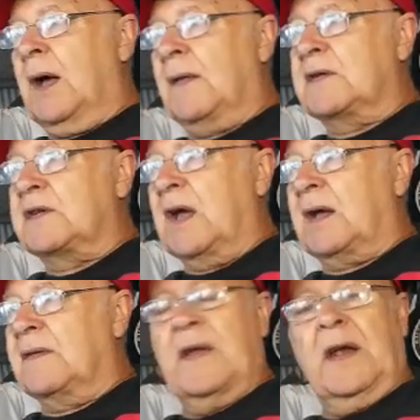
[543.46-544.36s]
The
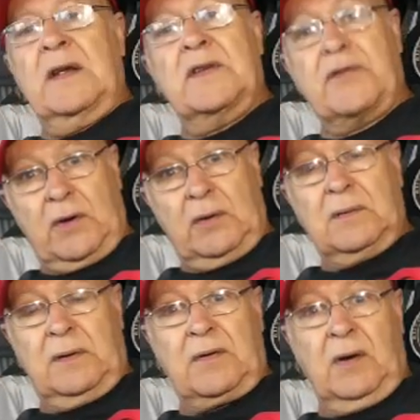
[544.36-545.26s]
second thing is throttle
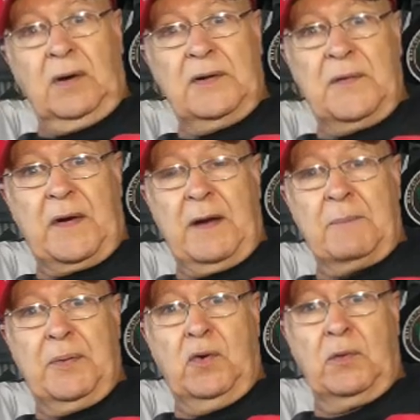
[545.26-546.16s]
control is very
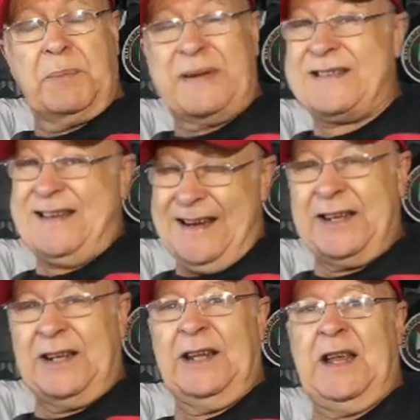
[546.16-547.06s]
important,
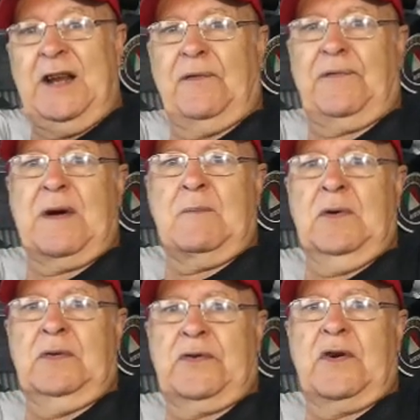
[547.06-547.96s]
particularly in a front
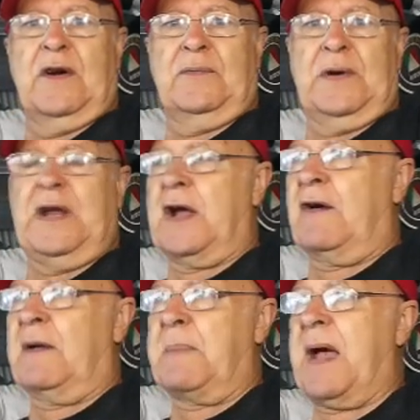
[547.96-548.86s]
wheel drive when you're
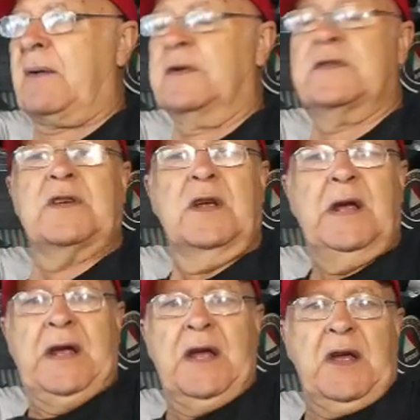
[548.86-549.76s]
going backwards.
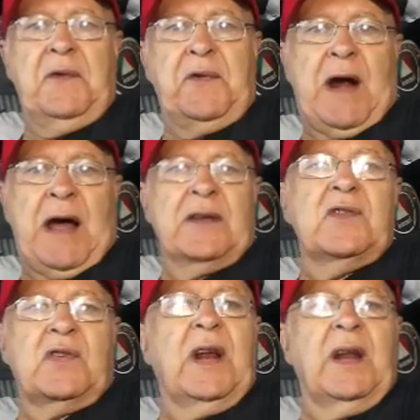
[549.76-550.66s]
If you're
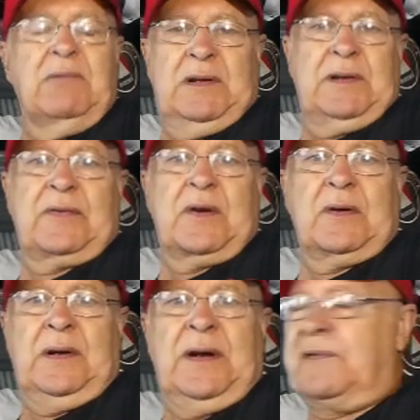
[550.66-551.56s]
unsteady with the
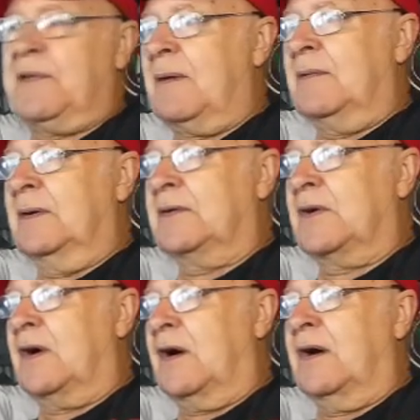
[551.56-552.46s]
throttle in a front wheel
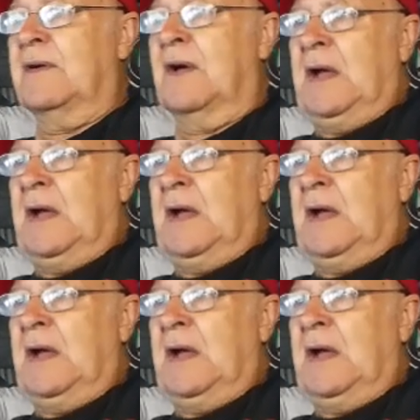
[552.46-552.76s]
drive